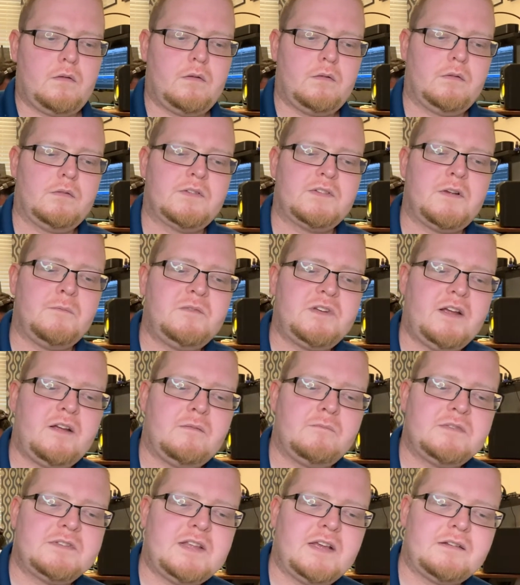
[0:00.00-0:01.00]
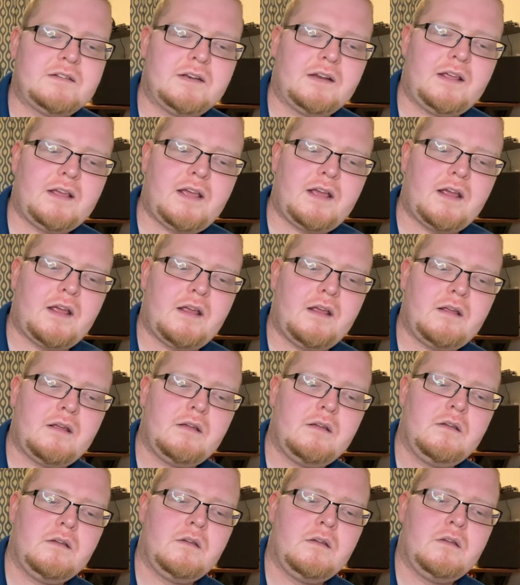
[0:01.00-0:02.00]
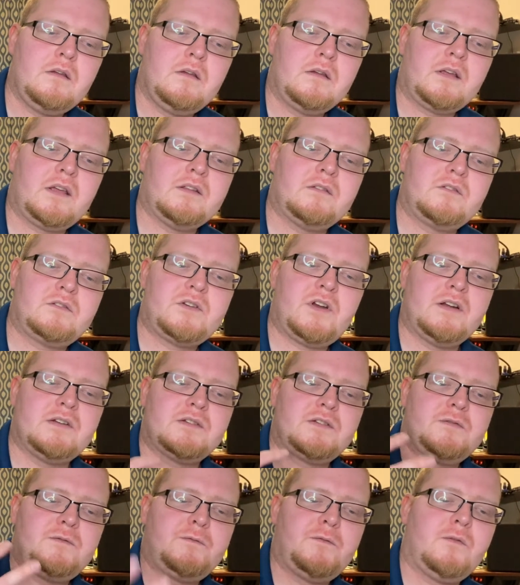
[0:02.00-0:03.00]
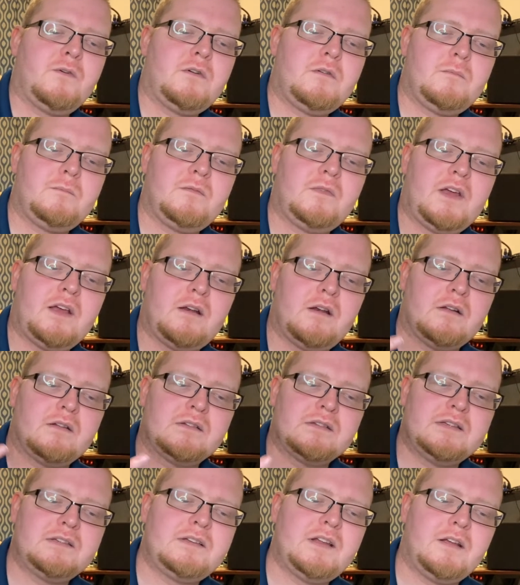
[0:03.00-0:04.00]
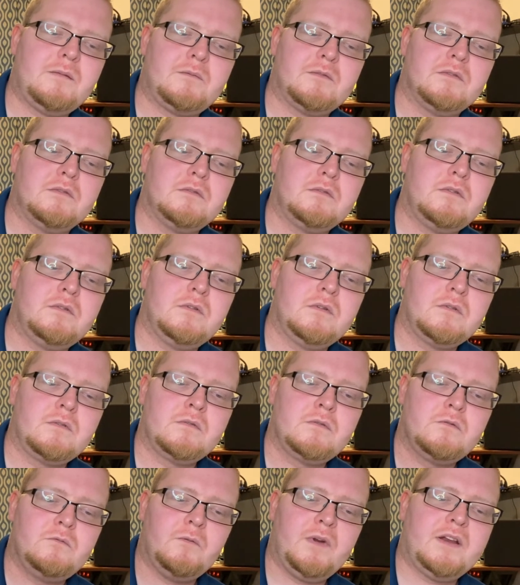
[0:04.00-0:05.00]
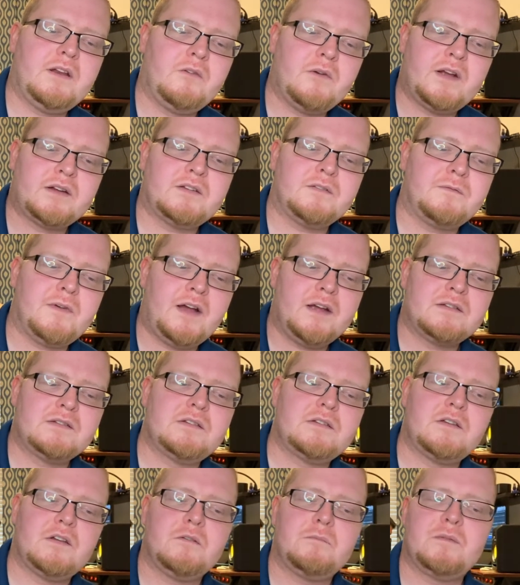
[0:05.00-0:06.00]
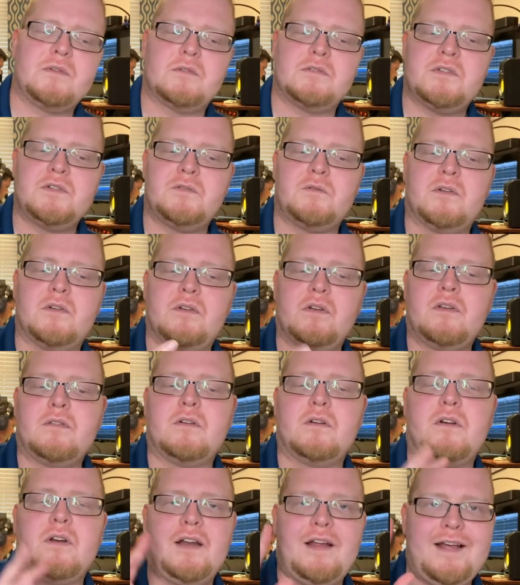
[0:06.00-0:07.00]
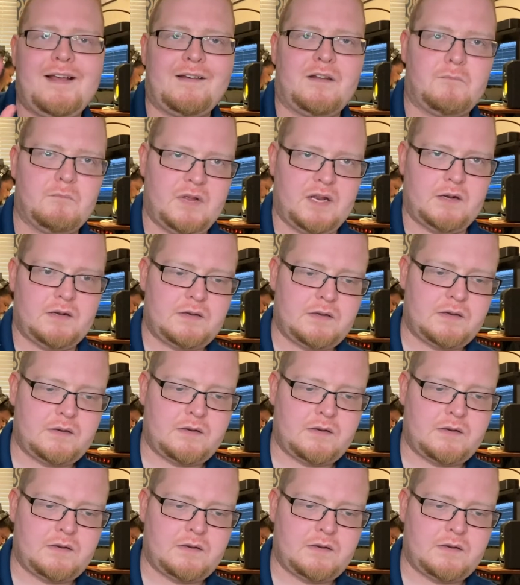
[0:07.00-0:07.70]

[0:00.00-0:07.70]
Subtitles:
Sometimes that decay can transform that unstable radioactive isotope into another element.